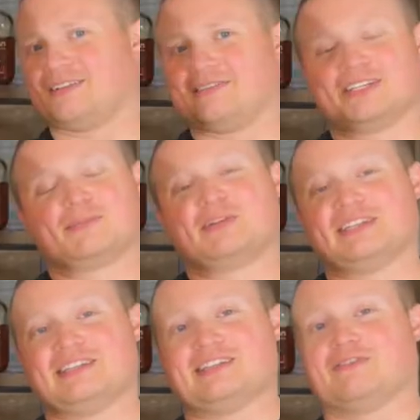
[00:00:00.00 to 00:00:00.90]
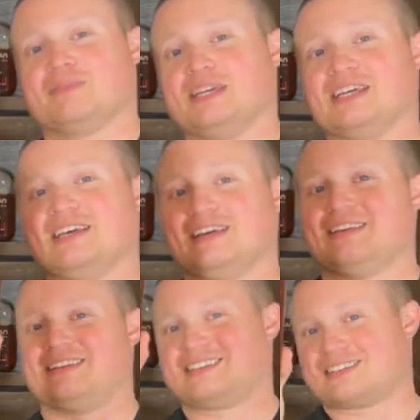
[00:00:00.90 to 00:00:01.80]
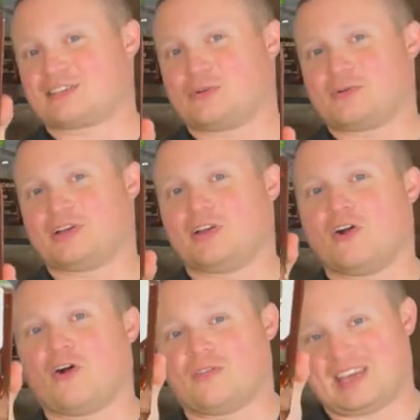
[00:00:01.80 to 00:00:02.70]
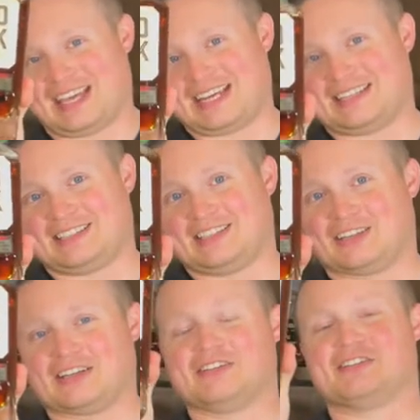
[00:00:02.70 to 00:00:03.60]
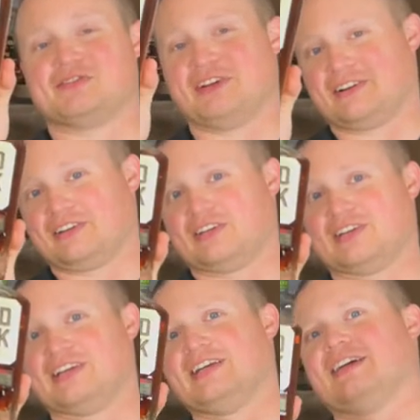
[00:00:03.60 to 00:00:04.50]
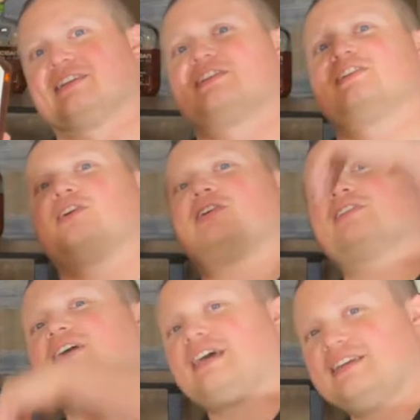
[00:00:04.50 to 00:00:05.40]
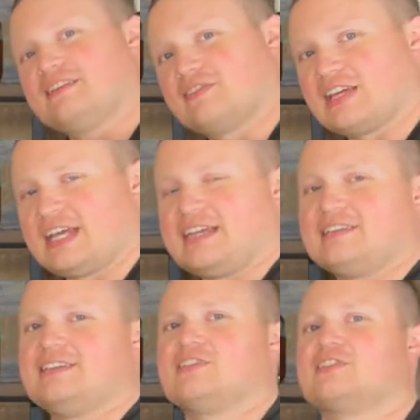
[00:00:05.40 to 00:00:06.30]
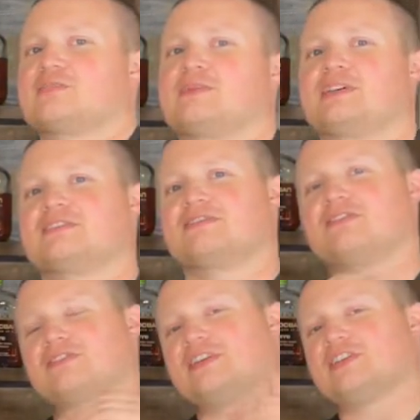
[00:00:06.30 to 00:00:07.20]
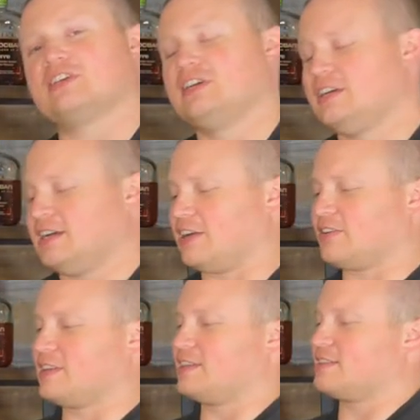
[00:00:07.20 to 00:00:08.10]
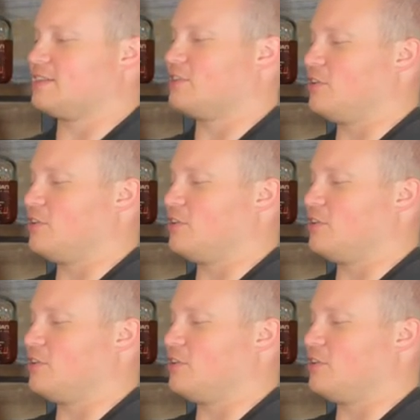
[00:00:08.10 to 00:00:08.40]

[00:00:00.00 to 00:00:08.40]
it's pretty easy for me. This is going on the A tier. It's very good. It's going to go at the end of the A tier just because of the finish. I don't think it's going to